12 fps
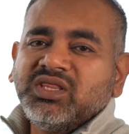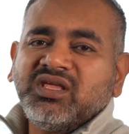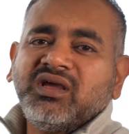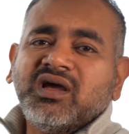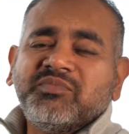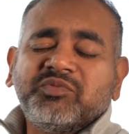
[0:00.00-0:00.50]

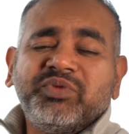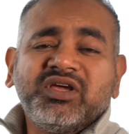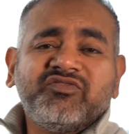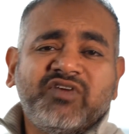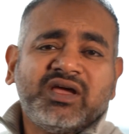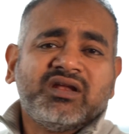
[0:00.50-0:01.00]
thing I'm a big
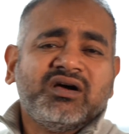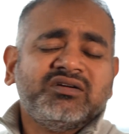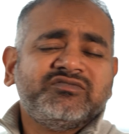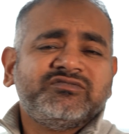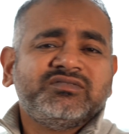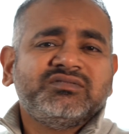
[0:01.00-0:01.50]
fan
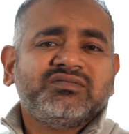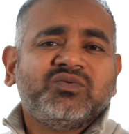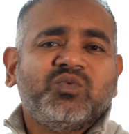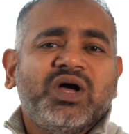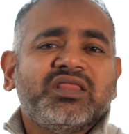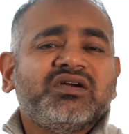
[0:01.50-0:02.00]
of,
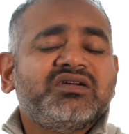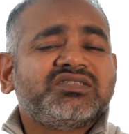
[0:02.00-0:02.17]
whether